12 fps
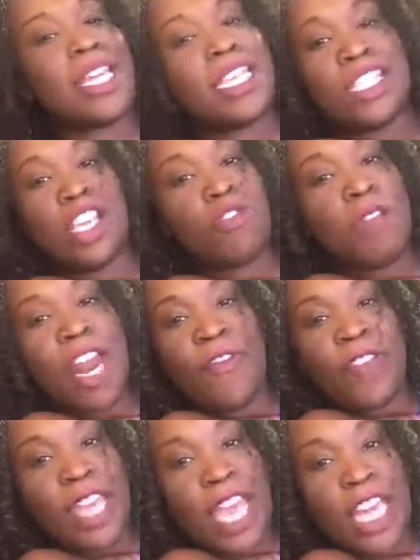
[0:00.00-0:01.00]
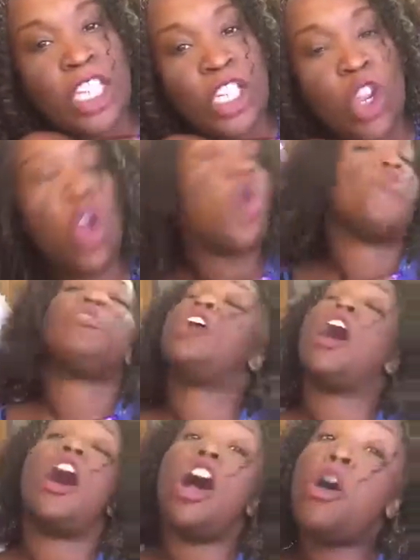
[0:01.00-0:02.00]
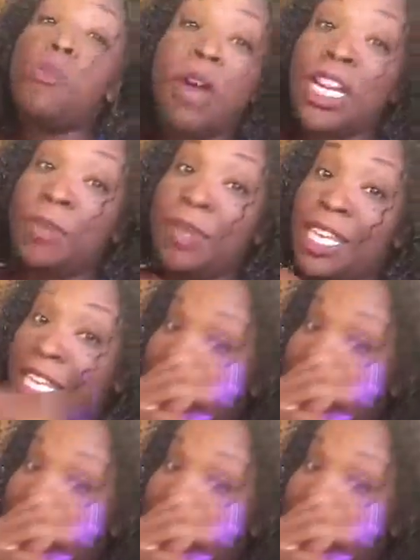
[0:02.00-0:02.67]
instant gratification. We all want to be